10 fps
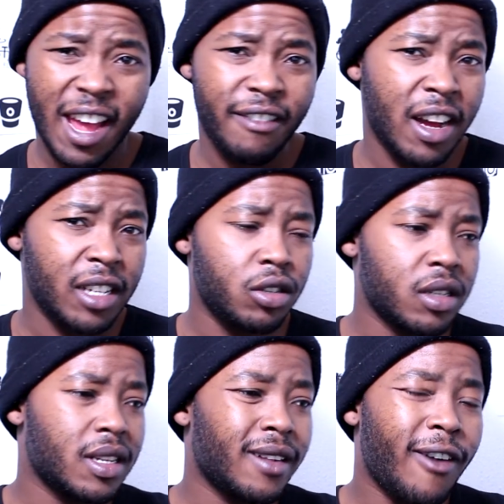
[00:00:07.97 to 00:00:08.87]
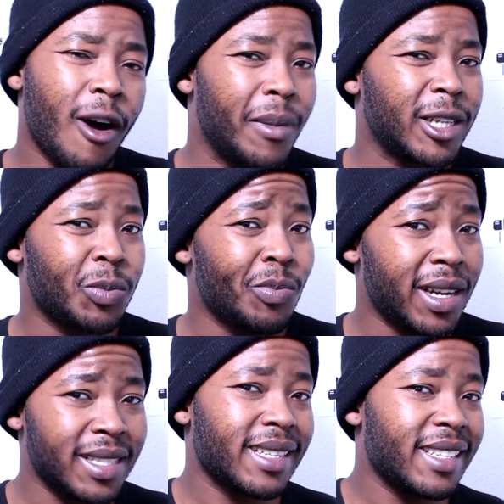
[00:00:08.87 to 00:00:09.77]
Ever asked yourself how much
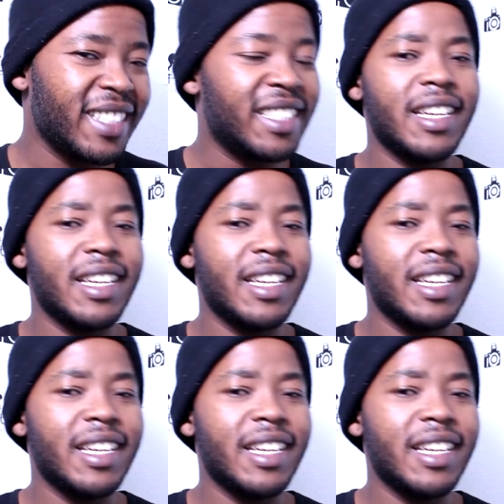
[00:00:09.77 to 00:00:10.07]
muscle it